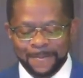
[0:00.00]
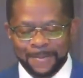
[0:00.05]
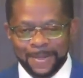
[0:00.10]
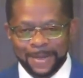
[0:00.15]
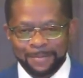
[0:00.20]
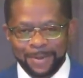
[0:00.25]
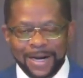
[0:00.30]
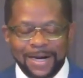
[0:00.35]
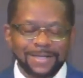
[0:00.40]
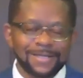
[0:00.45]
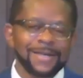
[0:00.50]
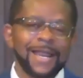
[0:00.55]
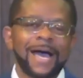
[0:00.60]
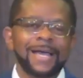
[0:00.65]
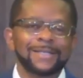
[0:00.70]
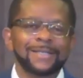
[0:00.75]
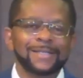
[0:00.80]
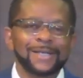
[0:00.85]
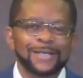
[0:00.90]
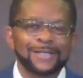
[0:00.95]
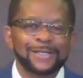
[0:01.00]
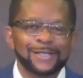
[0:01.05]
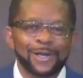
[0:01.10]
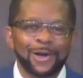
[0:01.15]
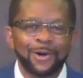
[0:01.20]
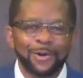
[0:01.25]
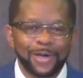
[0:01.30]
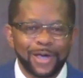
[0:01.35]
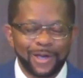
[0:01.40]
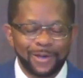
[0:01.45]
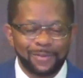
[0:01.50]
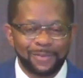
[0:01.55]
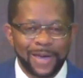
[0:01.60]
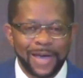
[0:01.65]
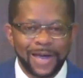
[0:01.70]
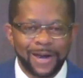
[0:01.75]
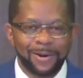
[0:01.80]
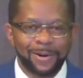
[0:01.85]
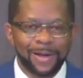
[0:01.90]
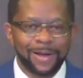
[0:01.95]
But it's not just Yogi
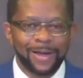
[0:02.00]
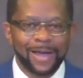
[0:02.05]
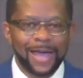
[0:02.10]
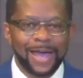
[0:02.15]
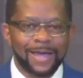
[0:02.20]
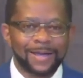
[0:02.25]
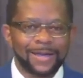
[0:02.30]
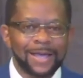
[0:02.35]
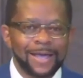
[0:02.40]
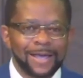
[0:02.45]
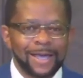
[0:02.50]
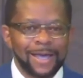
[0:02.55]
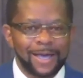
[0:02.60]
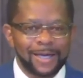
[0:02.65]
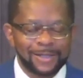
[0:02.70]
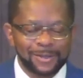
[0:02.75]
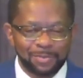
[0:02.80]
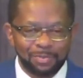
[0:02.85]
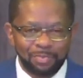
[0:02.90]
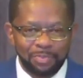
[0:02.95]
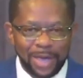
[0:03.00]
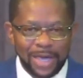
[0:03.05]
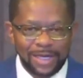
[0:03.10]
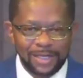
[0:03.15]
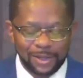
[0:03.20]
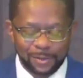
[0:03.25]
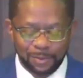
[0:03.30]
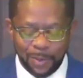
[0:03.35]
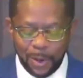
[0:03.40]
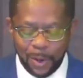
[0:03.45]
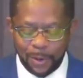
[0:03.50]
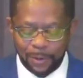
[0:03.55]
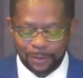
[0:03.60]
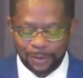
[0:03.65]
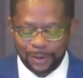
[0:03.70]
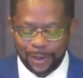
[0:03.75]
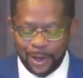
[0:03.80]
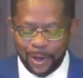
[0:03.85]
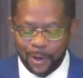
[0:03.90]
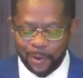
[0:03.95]
Berra and his baseball
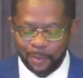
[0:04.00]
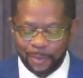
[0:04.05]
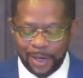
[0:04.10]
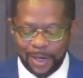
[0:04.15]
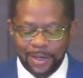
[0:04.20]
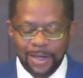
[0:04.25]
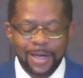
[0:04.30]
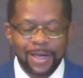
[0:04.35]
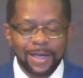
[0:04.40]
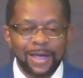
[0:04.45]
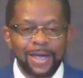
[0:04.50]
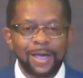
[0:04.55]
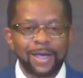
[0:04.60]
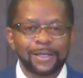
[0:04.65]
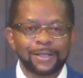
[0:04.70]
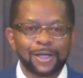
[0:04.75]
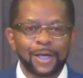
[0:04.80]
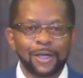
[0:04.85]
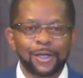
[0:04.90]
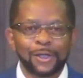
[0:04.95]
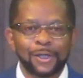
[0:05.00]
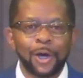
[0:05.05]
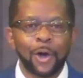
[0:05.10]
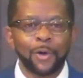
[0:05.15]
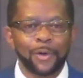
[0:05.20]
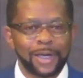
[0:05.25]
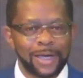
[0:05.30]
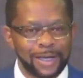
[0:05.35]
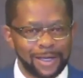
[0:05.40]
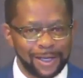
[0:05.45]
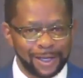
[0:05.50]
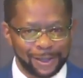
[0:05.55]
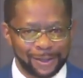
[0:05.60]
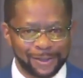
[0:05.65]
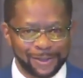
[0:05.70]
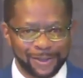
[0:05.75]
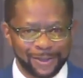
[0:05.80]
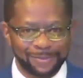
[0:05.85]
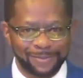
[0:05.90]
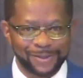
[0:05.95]
talk, but his
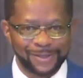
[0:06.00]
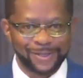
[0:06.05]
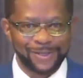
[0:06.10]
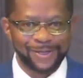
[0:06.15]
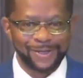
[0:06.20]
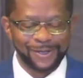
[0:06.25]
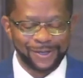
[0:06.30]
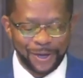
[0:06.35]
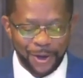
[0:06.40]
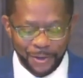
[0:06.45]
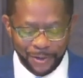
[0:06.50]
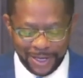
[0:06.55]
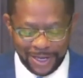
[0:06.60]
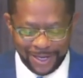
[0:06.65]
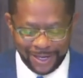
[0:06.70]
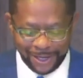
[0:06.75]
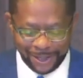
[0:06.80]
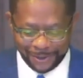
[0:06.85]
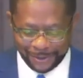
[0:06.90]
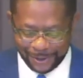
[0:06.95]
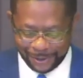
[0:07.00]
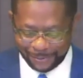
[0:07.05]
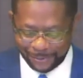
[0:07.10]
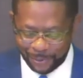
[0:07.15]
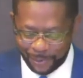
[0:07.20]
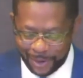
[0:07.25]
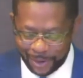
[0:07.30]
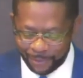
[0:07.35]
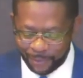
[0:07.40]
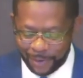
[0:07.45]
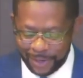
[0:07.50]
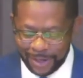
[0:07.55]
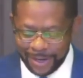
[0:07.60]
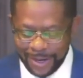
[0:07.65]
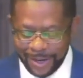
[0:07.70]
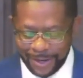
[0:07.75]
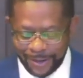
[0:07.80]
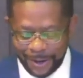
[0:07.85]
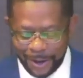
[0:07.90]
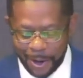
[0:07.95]
yogiisms. Yogiisms, what we
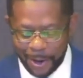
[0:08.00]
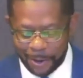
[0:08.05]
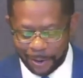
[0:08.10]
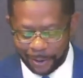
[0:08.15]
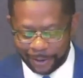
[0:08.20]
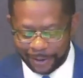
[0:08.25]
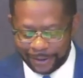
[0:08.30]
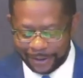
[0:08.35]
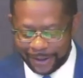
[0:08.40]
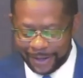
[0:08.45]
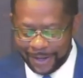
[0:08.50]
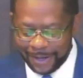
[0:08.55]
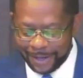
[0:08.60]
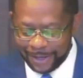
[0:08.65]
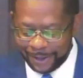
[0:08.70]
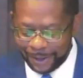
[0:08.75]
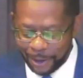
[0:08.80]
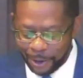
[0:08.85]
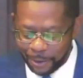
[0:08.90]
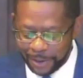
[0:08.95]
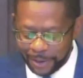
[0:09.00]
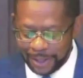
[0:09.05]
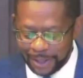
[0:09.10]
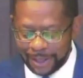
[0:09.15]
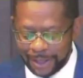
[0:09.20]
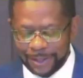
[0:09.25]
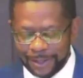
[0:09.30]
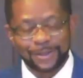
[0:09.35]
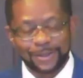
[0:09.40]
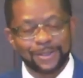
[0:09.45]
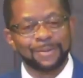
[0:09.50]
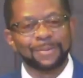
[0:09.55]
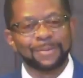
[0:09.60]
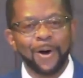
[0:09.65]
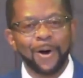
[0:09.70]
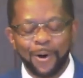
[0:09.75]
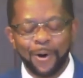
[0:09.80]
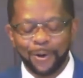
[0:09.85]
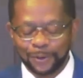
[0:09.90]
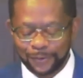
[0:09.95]
call it. Yogiism,
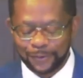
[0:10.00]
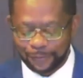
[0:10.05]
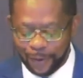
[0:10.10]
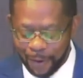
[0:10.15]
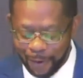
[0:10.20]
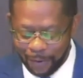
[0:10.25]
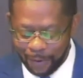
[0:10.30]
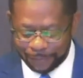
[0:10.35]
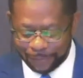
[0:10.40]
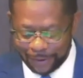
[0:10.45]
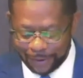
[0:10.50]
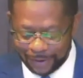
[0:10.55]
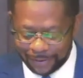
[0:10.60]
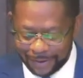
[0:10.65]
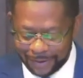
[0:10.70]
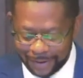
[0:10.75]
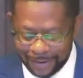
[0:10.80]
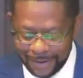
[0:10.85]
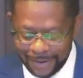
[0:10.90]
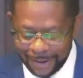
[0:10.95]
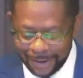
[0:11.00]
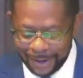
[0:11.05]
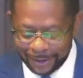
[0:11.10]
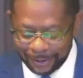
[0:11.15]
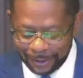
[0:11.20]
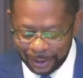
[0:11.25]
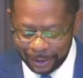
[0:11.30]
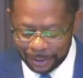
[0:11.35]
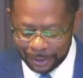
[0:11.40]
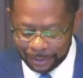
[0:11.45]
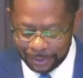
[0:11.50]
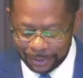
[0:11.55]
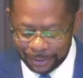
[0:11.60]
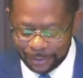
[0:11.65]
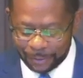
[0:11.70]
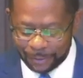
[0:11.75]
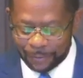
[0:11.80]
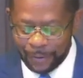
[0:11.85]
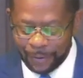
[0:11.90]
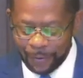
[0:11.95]
often a look
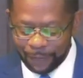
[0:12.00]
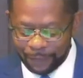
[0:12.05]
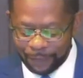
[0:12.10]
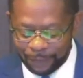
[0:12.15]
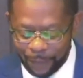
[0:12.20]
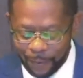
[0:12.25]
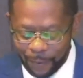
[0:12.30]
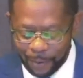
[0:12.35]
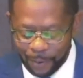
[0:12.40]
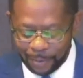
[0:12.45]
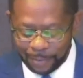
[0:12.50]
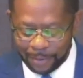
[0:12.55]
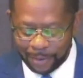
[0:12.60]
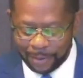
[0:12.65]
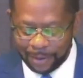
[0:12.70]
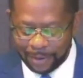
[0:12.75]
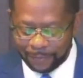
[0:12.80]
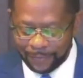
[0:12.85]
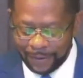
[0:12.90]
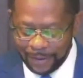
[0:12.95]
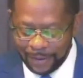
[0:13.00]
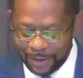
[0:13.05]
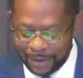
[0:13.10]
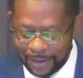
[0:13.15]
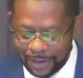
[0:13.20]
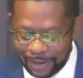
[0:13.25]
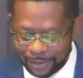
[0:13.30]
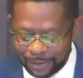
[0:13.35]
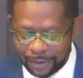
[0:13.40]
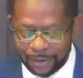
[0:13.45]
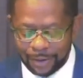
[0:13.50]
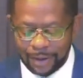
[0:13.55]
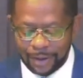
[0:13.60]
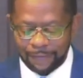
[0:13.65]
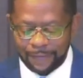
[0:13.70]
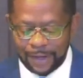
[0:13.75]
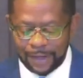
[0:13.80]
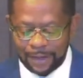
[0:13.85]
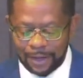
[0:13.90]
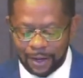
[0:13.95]
to form of either
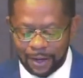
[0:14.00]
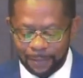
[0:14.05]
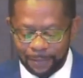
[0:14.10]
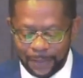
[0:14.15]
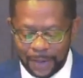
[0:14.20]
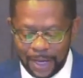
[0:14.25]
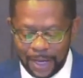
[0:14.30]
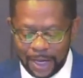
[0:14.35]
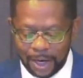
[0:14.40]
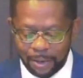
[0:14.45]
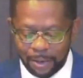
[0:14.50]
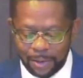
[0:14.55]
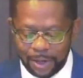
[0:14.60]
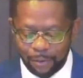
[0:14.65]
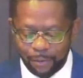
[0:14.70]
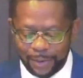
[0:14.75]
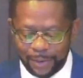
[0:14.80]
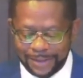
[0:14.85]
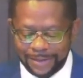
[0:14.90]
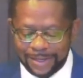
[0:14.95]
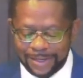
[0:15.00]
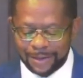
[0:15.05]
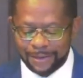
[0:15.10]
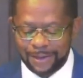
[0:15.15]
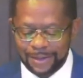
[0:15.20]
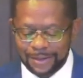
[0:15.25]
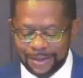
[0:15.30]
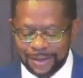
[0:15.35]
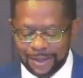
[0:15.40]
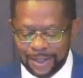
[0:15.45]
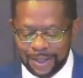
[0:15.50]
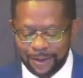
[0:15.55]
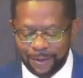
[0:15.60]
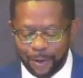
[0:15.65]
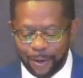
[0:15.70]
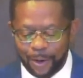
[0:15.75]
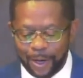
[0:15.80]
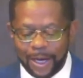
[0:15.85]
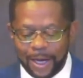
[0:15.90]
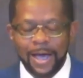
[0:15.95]
of an apparent redundancy
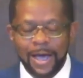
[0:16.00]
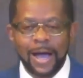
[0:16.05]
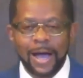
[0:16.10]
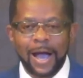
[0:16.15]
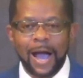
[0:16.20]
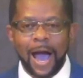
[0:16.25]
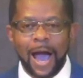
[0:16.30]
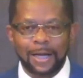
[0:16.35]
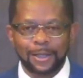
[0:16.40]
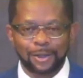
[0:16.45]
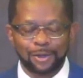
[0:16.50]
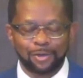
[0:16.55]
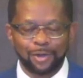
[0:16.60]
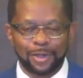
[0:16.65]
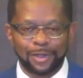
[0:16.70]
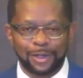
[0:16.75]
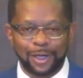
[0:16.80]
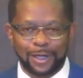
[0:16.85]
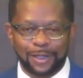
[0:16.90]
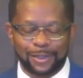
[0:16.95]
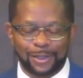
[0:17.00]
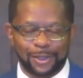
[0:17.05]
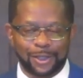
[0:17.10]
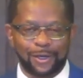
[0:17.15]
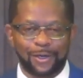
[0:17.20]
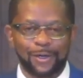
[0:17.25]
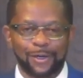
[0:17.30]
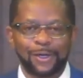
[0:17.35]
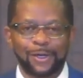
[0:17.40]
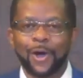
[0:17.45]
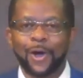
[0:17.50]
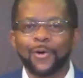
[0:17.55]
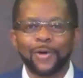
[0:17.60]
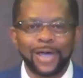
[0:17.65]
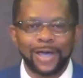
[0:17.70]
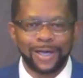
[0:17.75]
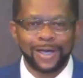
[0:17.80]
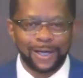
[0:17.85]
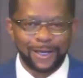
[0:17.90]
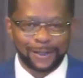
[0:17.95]
or a contradiction.
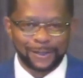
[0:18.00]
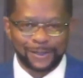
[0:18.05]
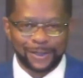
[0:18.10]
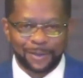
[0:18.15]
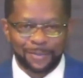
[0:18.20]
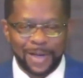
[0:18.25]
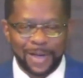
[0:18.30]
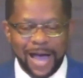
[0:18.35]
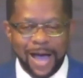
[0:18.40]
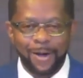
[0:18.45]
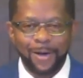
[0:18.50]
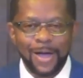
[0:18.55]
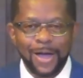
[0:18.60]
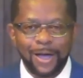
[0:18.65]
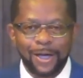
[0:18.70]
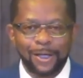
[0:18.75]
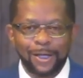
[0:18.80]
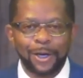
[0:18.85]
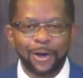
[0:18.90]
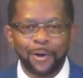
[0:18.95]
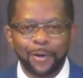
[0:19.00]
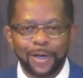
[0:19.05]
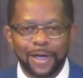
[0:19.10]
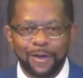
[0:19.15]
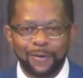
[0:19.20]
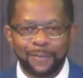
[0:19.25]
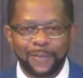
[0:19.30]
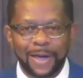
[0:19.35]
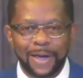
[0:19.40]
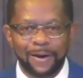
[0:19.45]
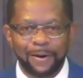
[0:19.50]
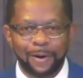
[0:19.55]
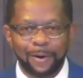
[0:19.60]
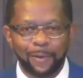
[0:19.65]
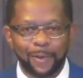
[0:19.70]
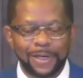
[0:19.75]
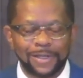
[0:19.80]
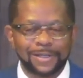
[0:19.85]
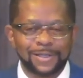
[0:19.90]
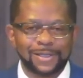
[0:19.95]
Yogiism, how Yogi
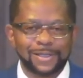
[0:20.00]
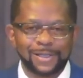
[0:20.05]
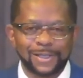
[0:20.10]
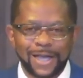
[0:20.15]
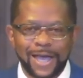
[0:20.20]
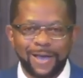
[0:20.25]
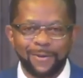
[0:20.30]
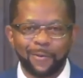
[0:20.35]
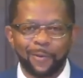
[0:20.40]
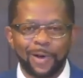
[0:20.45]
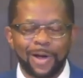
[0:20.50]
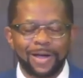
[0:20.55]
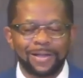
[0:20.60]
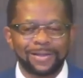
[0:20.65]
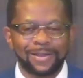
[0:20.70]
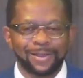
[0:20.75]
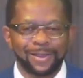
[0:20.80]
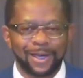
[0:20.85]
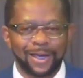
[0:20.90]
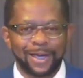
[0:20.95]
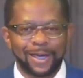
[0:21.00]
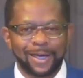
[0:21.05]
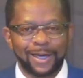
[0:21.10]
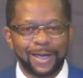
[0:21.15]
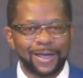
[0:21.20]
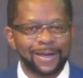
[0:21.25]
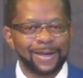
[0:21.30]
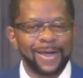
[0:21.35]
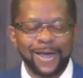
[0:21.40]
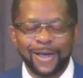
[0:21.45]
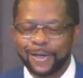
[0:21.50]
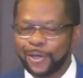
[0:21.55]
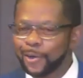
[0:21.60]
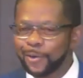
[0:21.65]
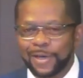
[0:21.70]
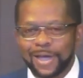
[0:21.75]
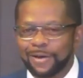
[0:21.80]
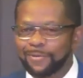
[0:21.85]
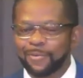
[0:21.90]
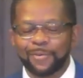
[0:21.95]
Berra would say one thing and
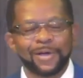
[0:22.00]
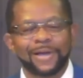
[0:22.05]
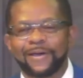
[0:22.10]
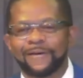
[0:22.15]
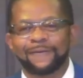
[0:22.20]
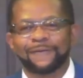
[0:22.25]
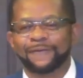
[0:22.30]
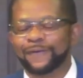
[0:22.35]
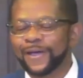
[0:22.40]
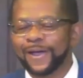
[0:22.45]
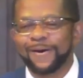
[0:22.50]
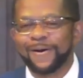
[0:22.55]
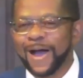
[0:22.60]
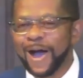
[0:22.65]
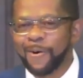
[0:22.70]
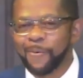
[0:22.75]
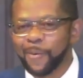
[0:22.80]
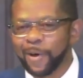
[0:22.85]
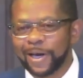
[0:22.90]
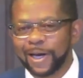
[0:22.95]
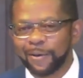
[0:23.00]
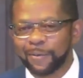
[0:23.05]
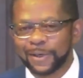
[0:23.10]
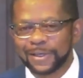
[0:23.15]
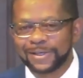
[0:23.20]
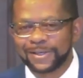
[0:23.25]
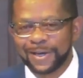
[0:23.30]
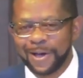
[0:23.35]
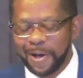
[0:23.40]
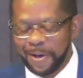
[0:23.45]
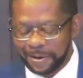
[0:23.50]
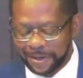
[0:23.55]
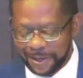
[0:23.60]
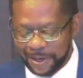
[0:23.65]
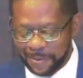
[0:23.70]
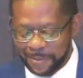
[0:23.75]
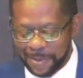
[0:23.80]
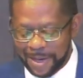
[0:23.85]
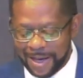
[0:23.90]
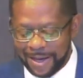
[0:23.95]
you didn't really figure out what he was
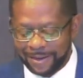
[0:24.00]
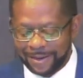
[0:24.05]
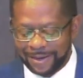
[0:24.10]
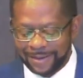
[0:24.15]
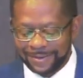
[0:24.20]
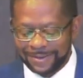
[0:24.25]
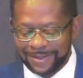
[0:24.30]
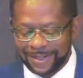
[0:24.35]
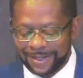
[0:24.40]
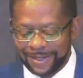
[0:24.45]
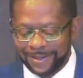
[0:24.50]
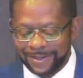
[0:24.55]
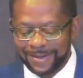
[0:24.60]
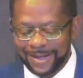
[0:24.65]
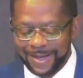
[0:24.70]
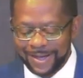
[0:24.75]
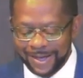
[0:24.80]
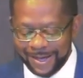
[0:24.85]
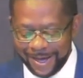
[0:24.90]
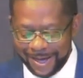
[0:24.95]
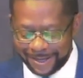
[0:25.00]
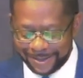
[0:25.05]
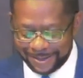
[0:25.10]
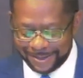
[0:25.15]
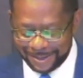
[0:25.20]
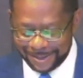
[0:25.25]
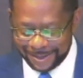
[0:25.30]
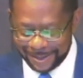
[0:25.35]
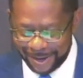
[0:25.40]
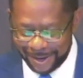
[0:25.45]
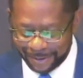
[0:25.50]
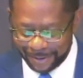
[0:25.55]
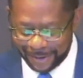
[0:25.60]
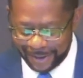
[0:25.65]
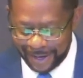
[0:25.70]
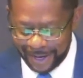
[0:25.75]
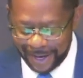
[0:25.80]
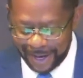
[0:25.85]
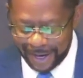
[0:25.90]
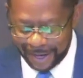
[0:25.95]
talking about until it sunk
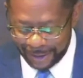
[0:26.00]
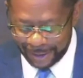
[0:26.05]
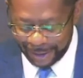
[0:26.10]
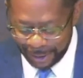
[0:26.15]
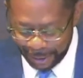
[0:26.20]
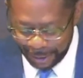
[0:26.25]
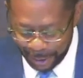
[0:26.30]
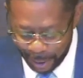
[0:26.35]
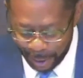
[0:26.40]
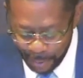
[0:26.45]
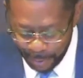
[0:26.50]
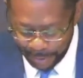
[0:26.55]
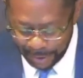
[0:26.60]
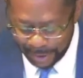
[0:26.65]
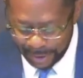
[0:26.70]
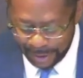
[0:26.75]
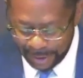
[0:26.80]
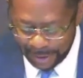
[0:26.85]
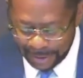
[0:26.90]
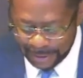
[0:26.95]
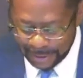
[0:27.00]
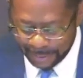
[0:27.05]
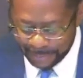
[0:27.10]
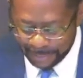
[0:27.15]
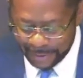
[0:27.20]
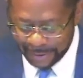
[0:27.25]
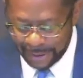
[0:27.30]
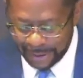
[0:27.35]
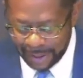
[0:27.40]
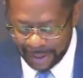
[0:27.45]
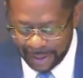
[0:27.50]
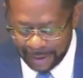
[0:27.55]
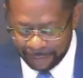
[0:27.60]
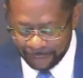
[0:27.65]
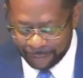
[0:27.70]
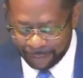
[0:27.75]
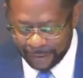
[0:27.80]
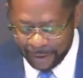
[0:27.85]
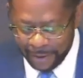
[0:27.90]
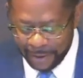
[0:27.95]
in. Yogiism,
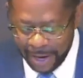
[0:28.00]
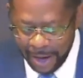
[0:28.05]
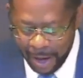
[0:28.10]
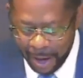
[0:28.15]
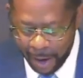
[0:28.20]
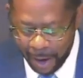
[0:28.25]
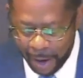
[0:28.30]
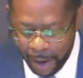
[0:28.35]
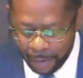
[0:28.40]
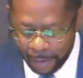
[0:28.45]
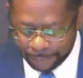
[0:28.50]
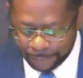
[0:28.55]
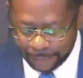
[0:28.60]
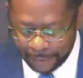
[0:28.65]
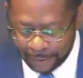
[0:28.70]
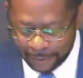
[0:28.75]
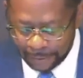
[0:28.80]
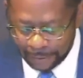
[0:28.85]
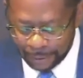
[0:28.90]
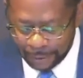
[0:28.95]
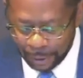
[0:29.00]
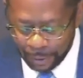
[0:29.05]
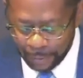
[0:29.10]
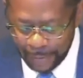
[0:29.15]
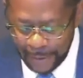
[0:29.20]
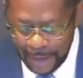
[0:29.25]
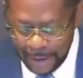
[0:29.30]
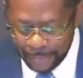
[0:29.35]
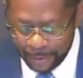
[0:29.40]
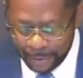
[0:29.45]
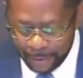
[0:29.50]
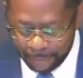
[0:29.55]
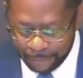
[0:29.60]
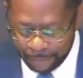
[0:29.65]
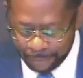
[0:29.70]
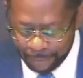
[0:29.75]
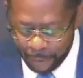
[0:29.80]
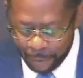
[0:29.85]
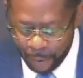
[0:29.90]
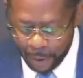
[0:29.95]
again, very often took the
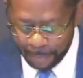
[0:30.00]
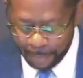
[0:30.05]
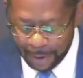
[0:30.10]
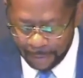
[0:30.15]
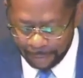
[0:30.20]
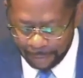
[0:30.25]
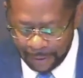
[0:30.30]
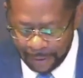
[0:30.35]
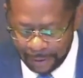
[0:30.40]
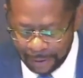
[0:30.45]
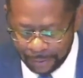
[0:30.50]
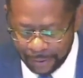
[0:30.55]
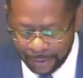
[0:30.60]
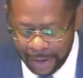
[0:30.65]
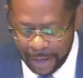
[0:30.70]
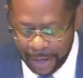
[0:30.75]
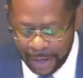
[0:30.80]
form of either an